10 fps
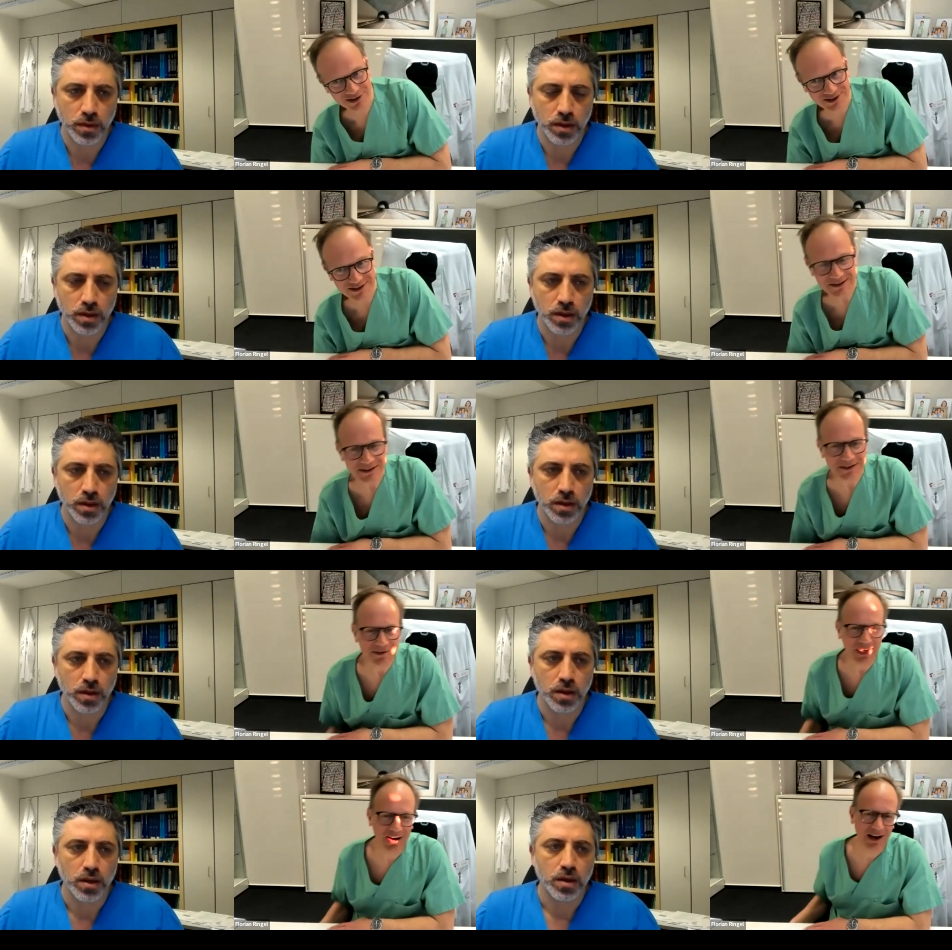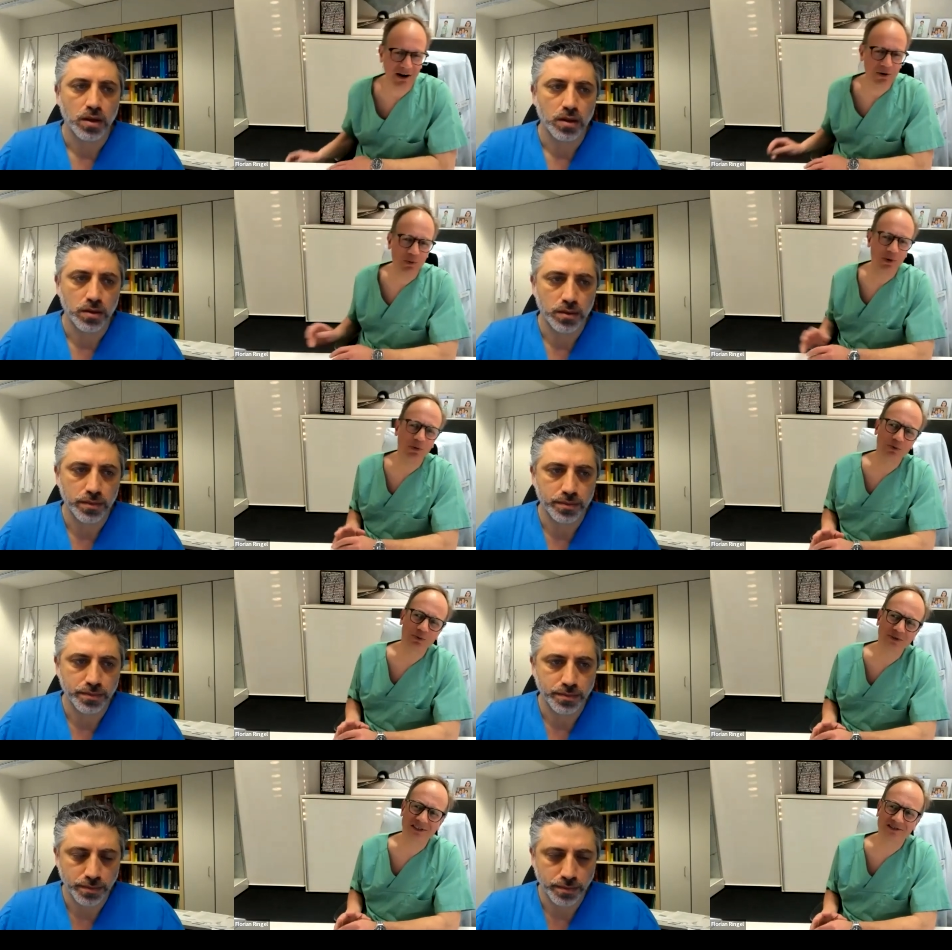Speaker 1: Or uh, how what, what
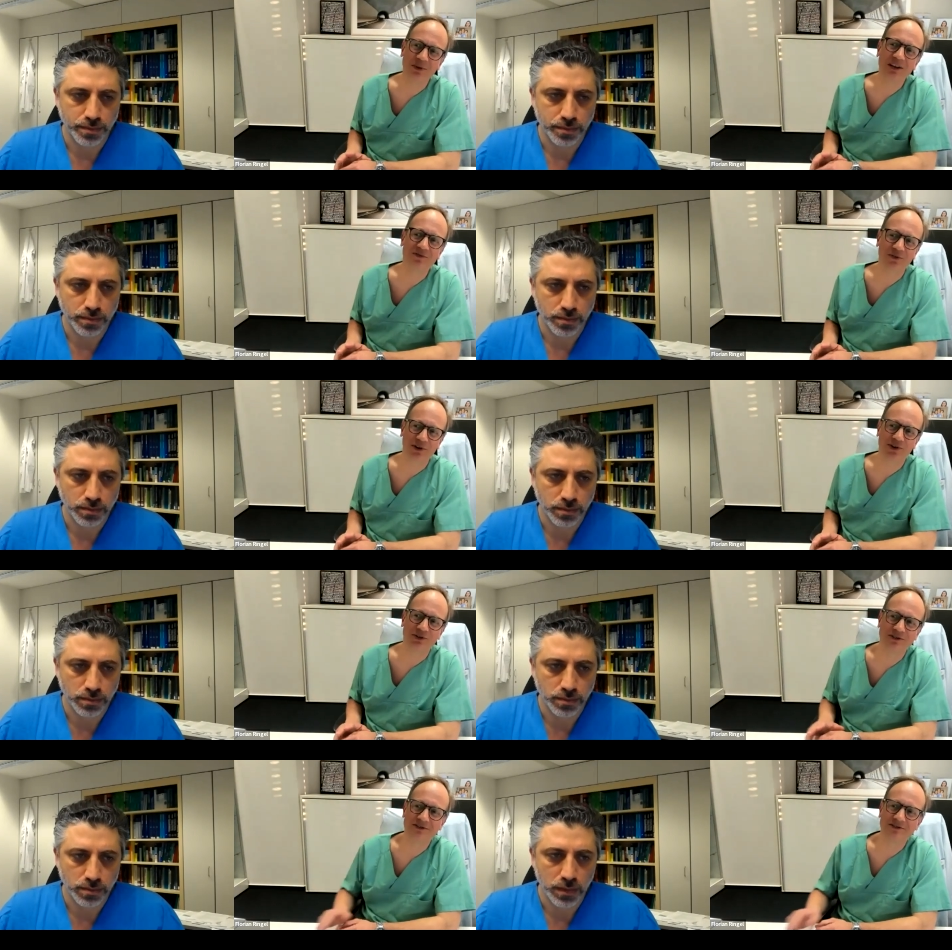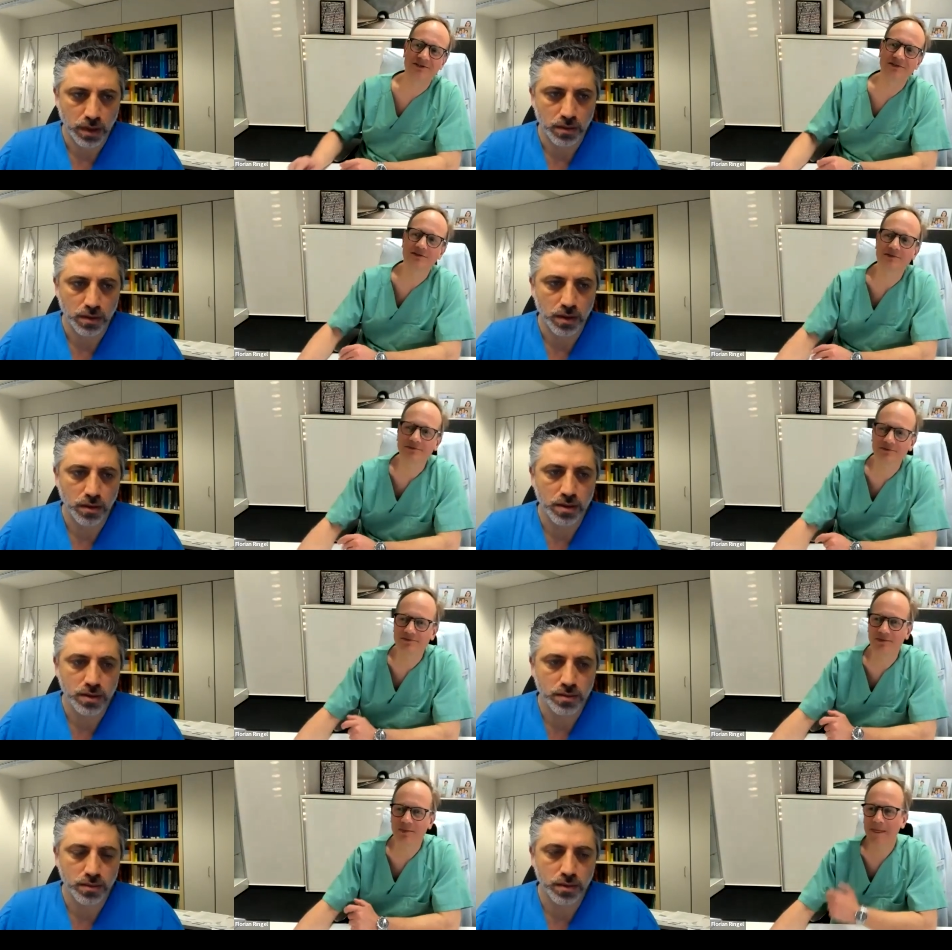would this mean for you?
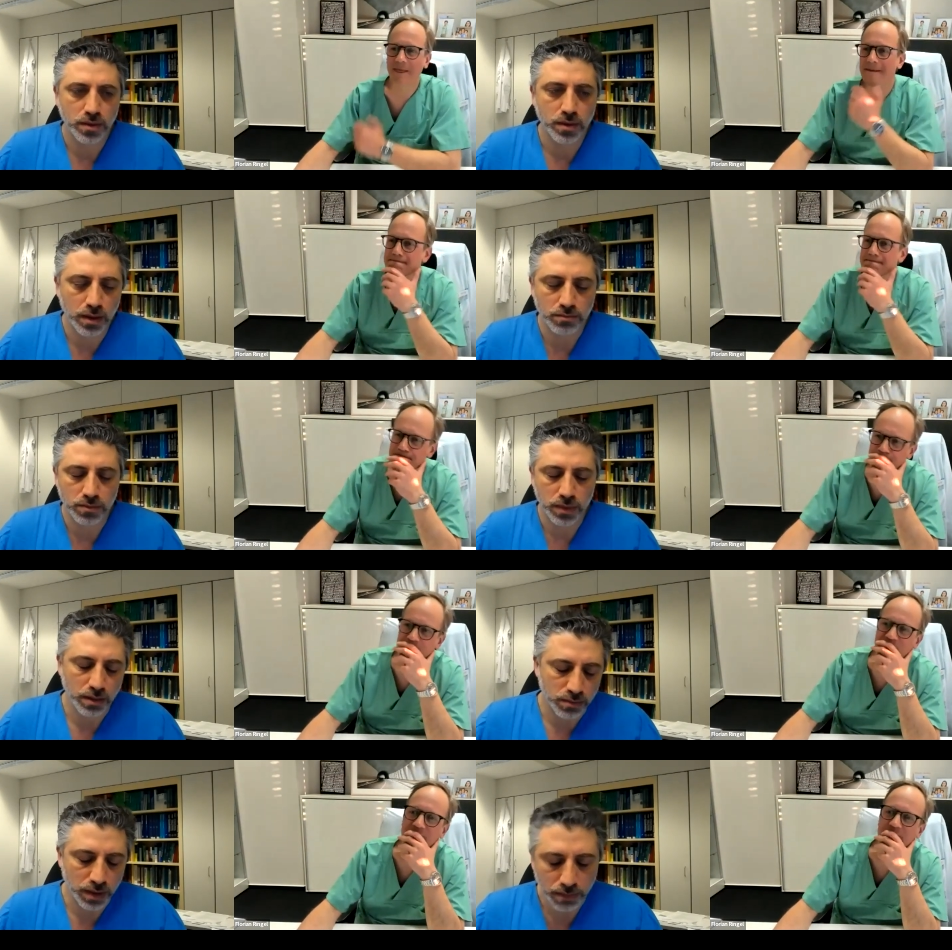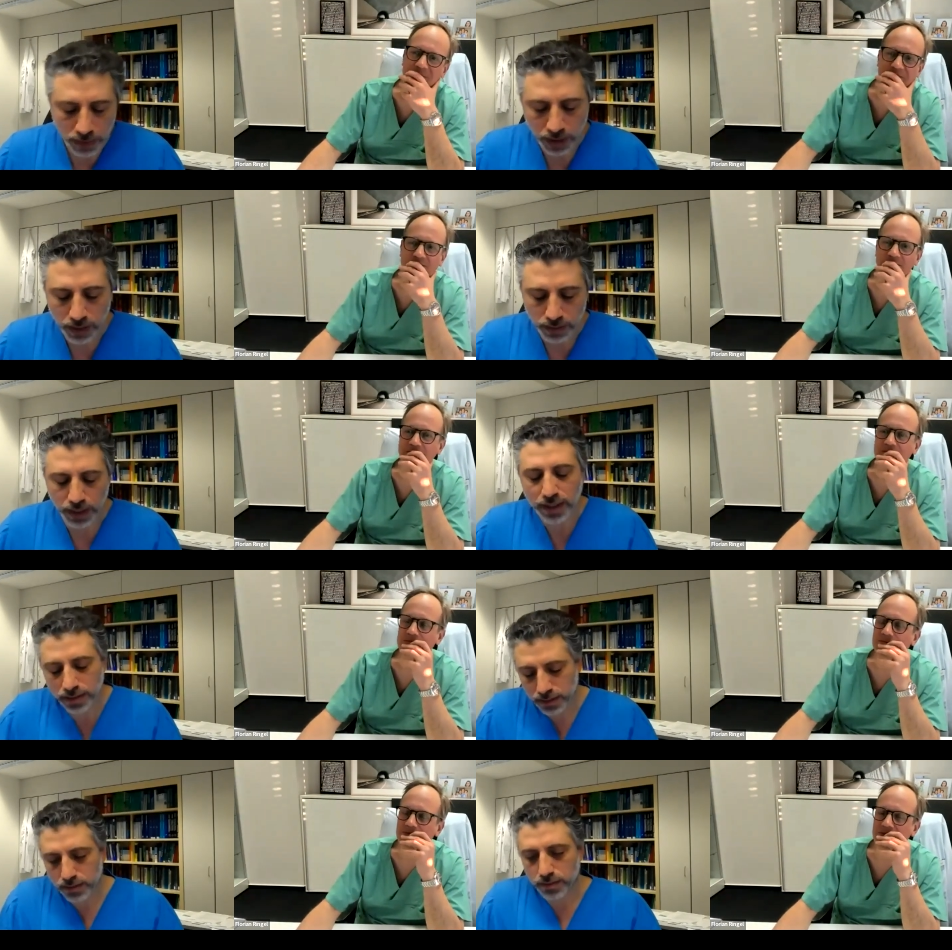
Speaker 2: This uh,
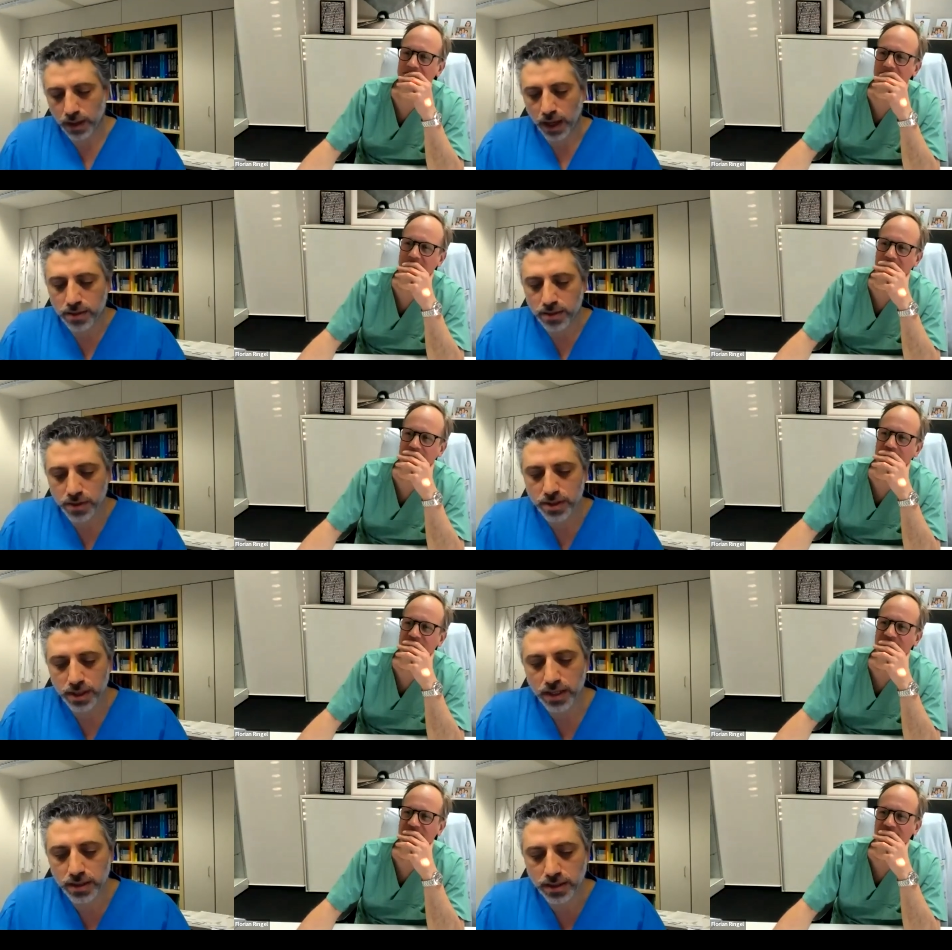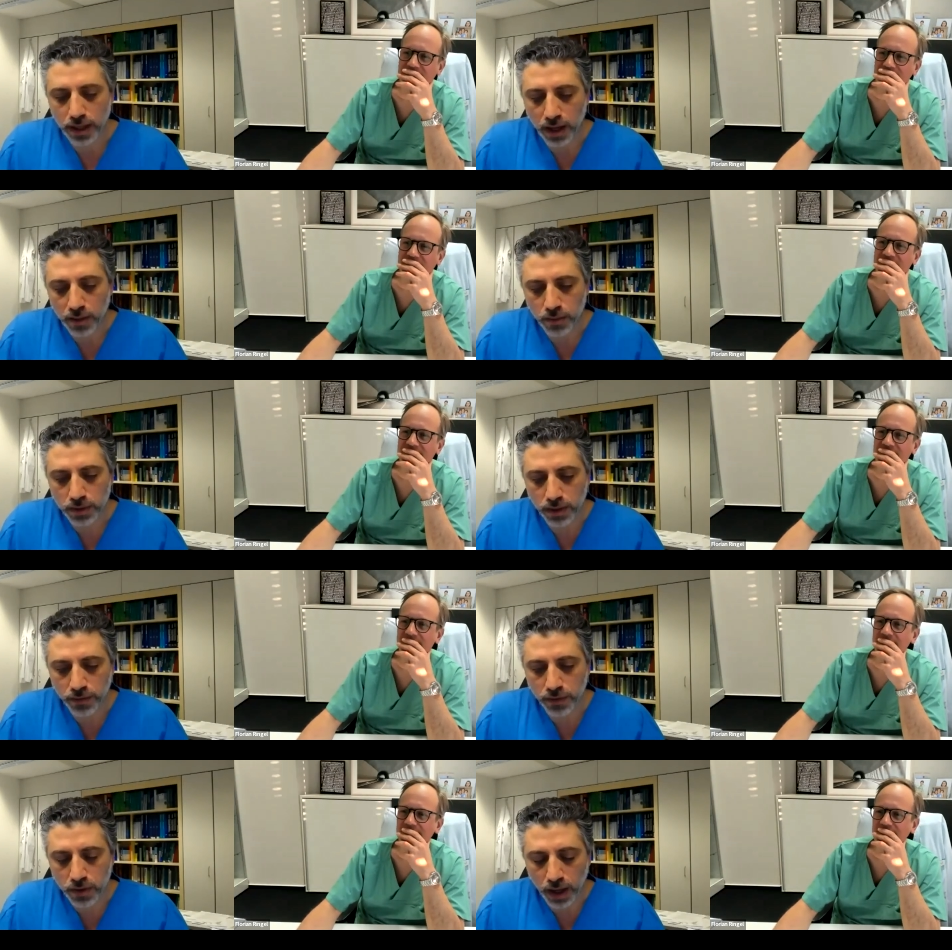yes the answer is yes i would
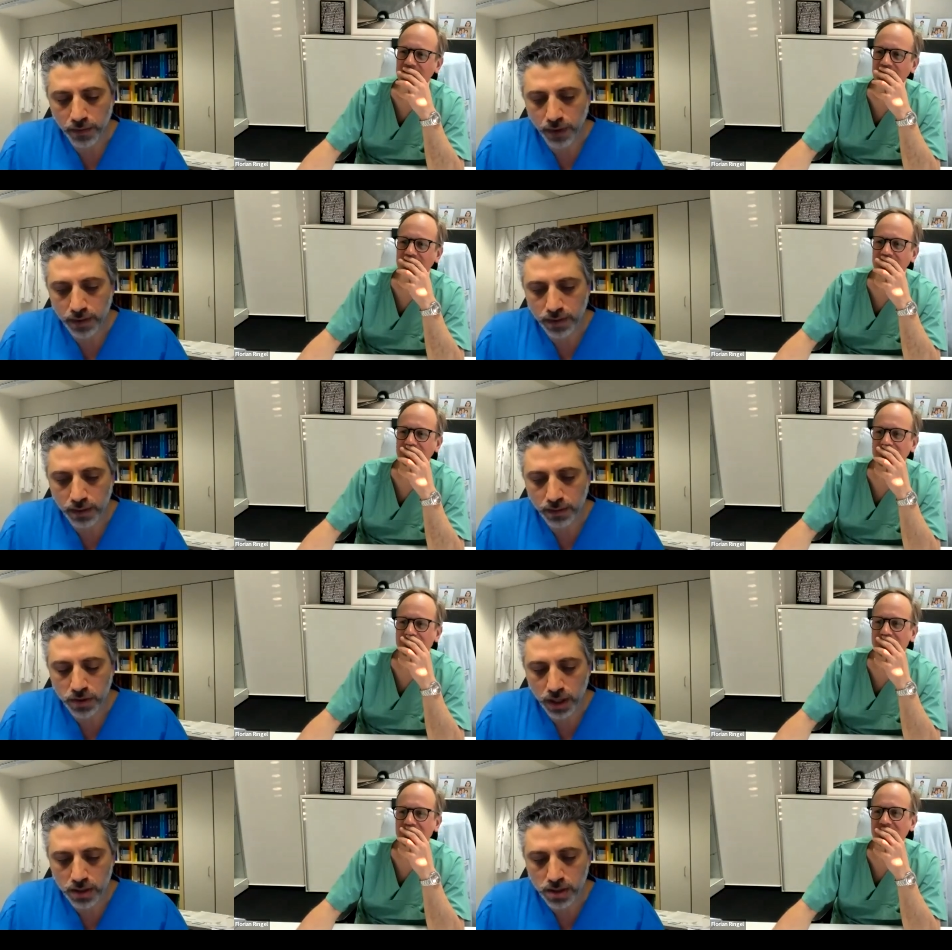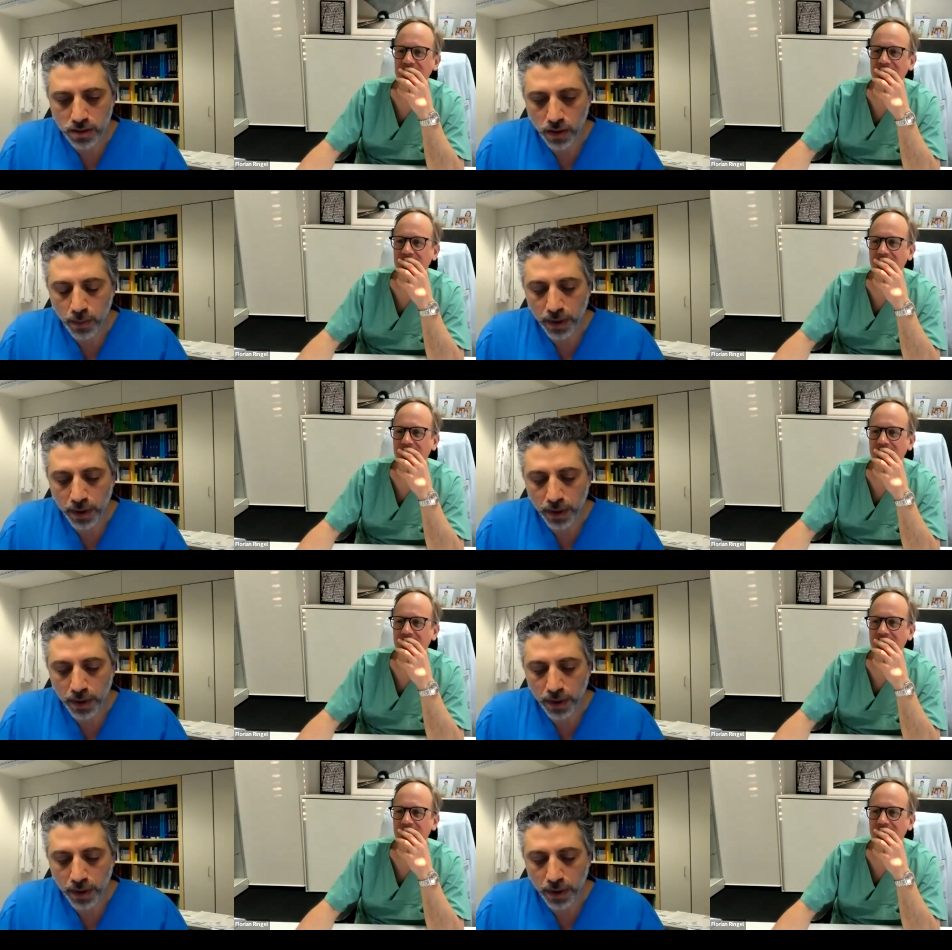if you if i see a change in the